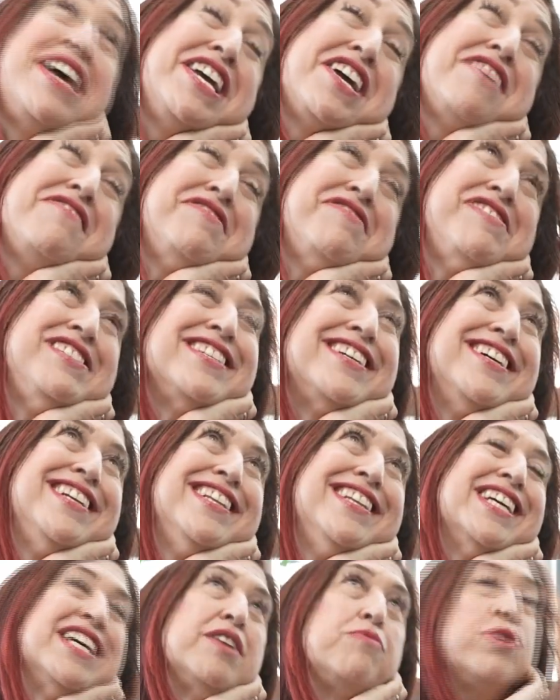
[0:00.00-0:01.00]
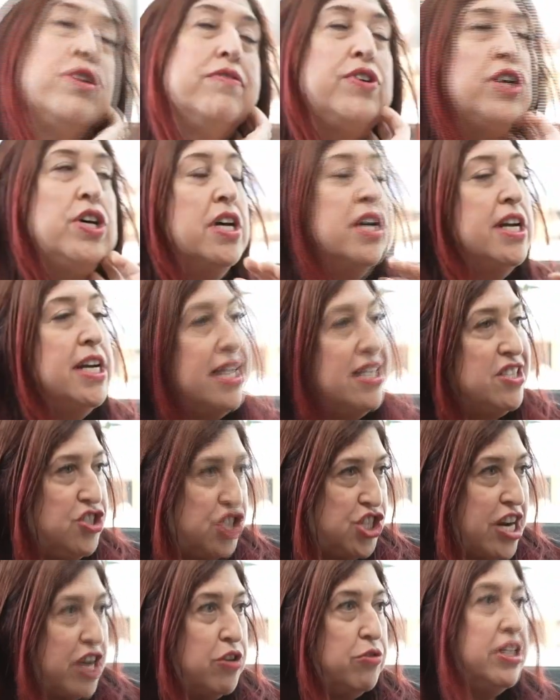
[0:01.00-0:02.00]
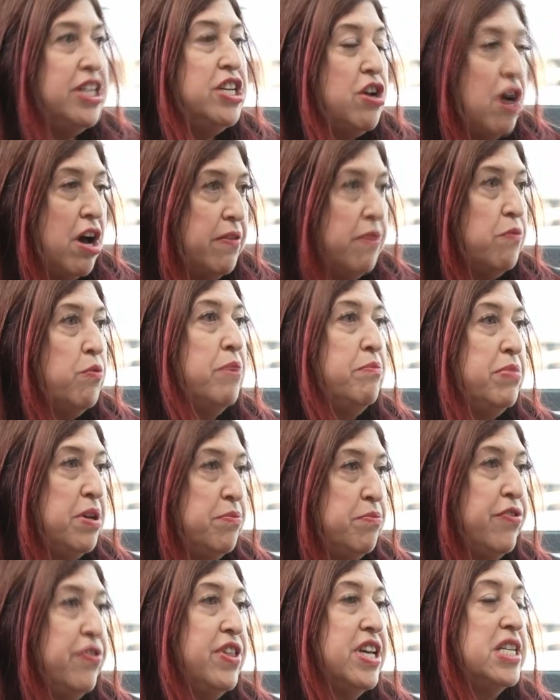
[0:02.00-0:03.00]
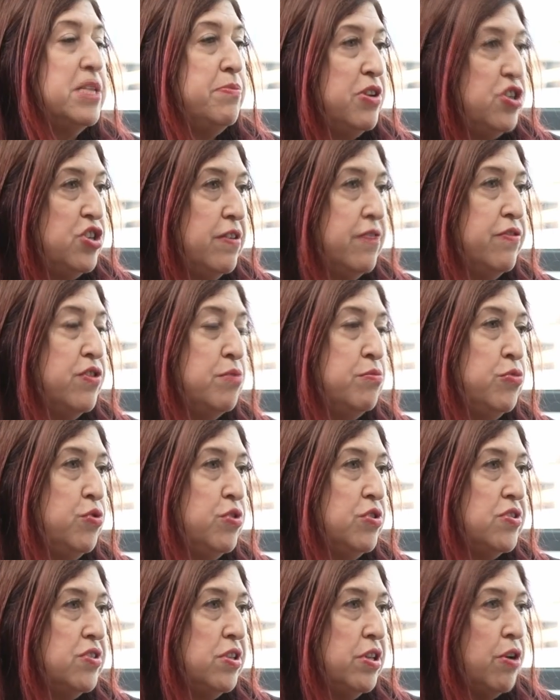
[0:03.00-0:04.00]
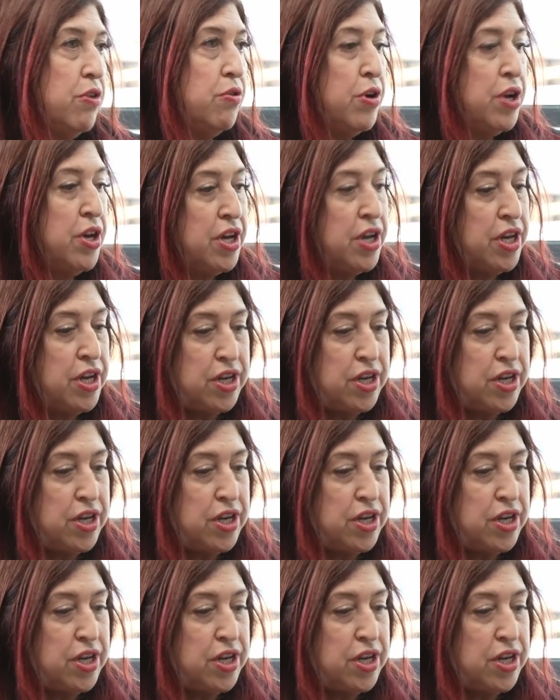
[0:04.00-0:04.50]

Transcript: I bet everyone's going to think I'm wonderful. It's generally not what people think, especially if their mood is low.